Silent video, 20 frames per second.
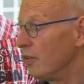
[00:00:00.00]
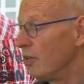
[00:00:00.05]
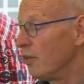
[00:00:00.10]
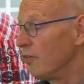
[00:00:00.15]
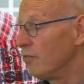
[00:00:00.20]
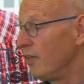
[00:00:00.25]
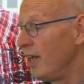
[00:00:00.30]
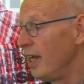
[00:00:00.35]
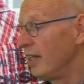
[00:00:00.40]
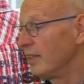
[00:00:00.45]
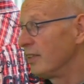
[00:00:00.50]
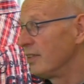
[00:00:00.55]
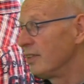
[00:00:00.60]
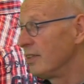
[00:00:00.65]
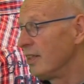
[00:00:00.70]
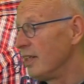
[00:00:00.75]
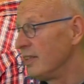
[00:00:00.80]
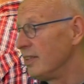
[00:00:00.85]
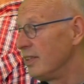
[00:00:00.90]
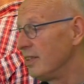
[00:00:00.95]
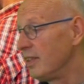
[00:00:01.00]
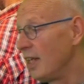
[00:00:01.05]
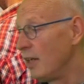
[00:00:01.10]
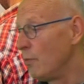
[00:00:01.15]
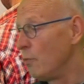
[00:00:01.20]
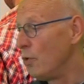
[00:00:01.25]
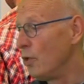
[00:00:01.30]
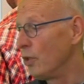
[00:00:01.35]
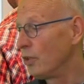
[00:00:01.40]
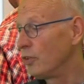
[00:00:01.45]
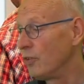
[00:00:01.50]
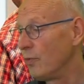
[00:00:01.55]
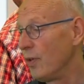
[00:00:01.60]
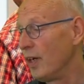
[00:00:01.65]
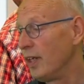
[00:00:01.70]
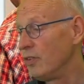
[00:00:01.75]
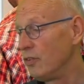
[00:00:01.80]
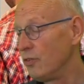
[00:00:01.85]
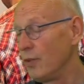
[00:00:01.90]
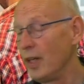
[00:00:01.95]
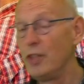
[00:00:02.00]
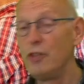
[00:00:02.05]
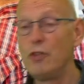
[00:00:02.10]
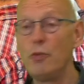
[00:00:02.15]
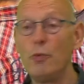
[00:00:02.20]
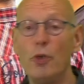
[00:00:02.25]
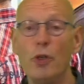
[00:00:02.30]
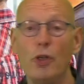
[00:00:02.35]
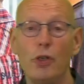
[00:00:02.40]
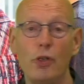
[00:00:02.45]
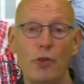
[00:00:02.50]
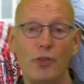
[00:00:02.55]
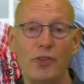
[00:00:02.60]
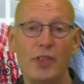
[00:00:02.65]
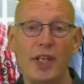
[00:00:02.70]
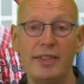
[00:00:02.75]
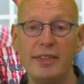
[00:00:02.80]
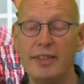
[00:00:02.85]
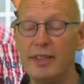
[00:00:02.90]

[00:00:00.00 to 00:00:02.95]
of exercises and try to work on that